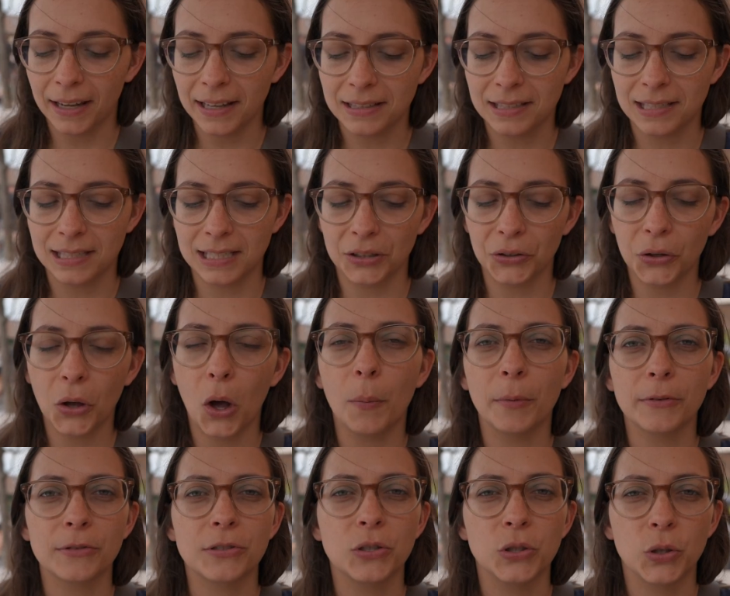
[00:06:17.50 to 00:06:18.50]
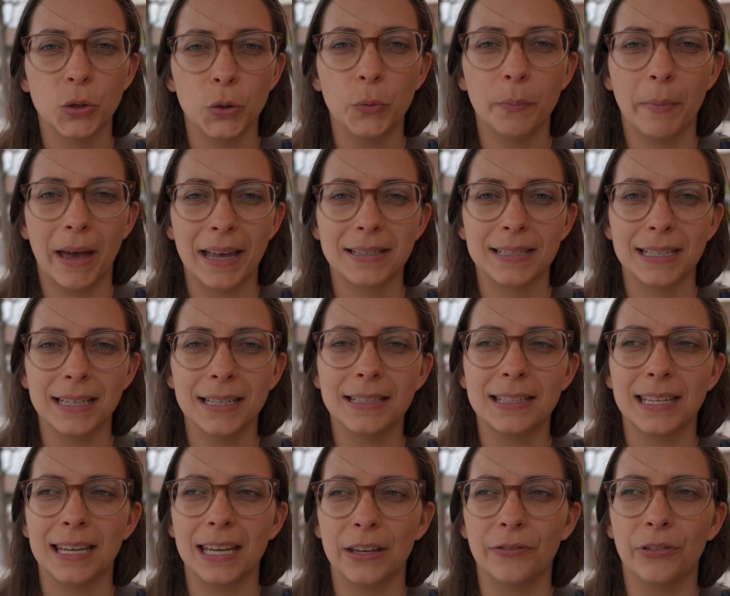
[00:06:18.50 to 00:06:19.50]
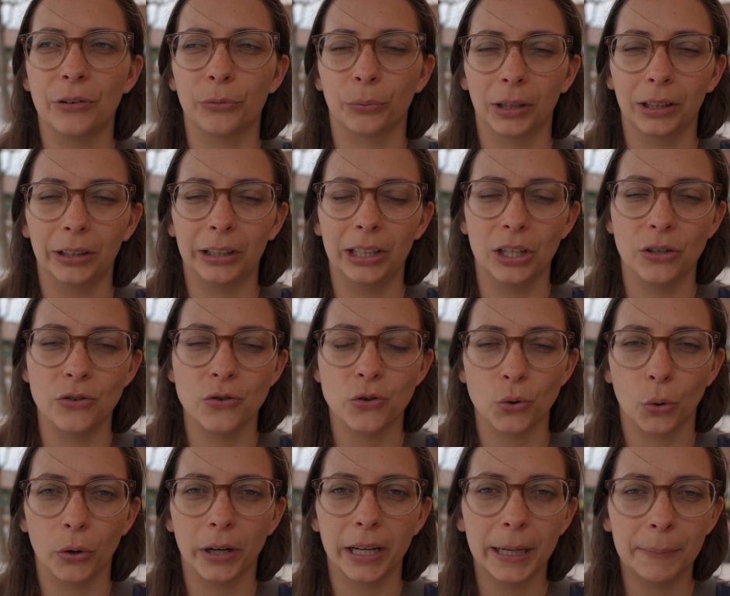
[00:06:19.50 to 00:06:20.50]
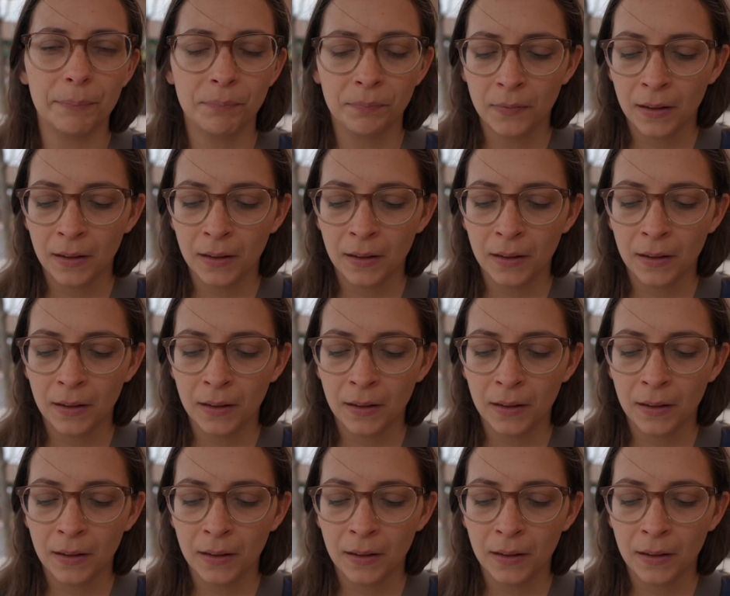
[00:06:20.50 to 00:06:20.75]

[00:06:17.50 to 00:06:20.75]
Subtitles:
It's still almost too messy to even really enjoy it.